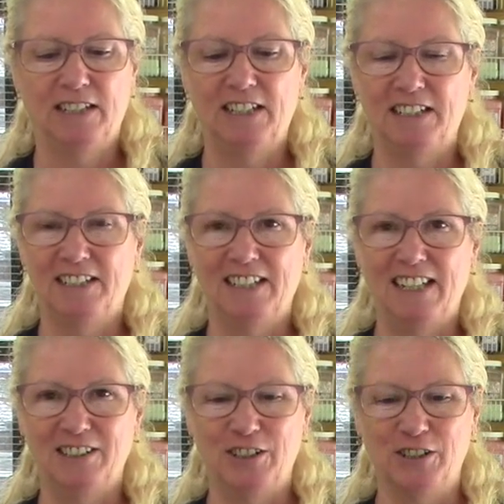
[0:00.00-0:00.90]
Isn't
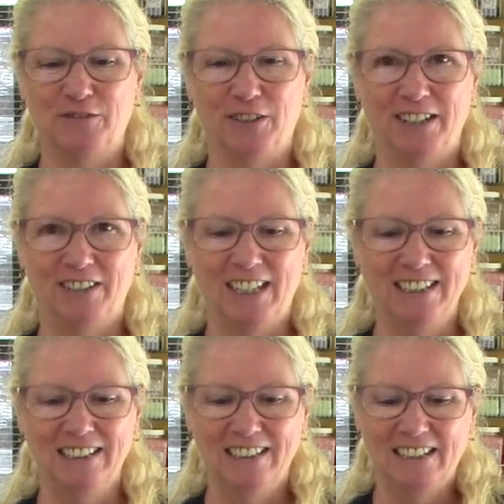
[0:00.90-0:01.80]
that just fun,
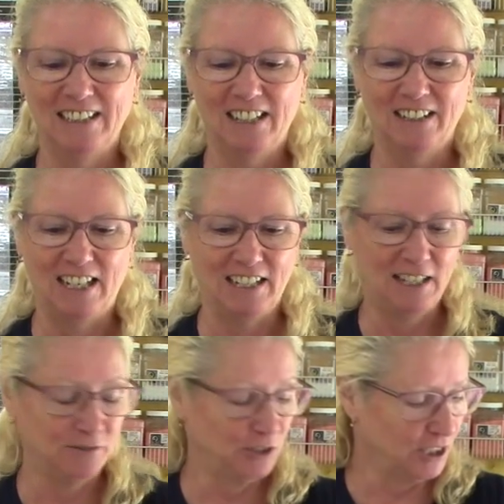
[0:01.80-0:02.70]
right? Okay, and I
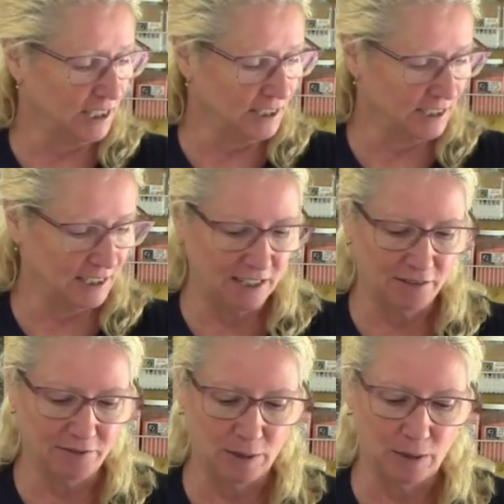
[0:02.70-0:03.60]
have just
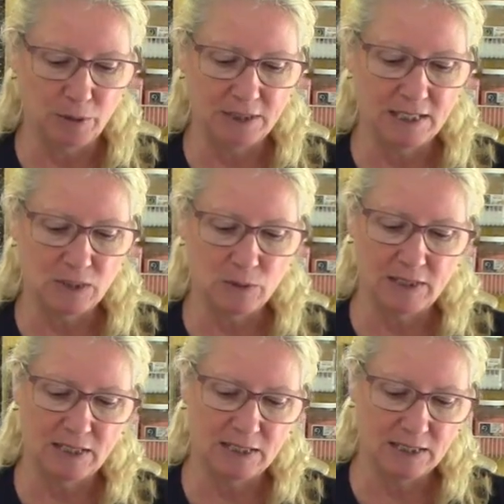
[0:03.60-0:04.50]
enough. I'm going to put this
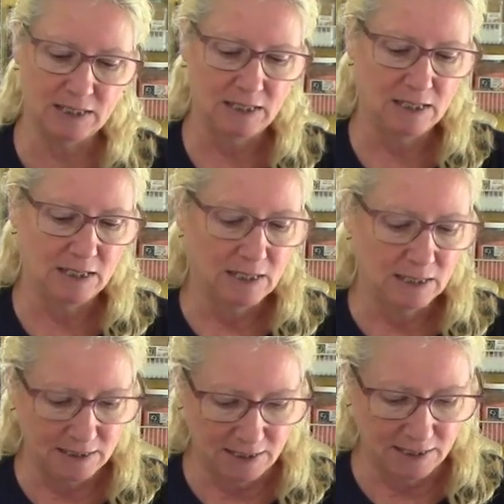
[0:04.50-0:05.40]
with the,
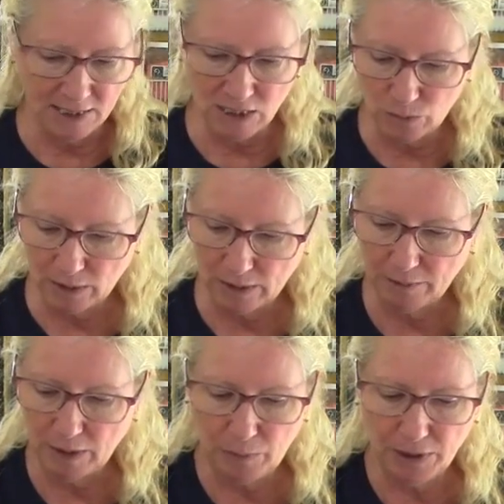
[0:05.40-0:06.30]
let's see, this one,
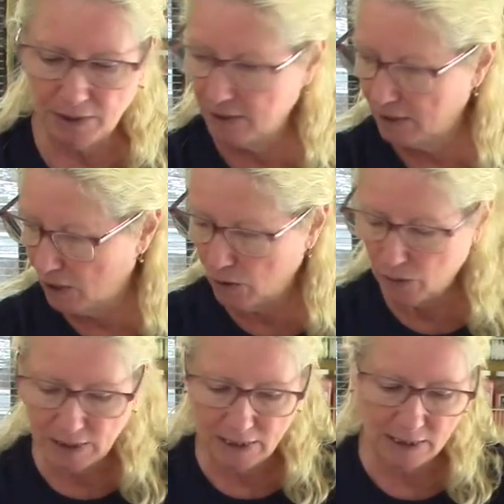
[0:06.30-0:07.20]
I'm going to put the
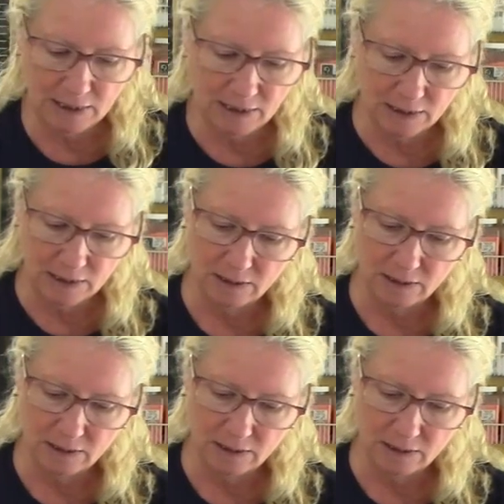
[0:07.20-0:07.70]
coating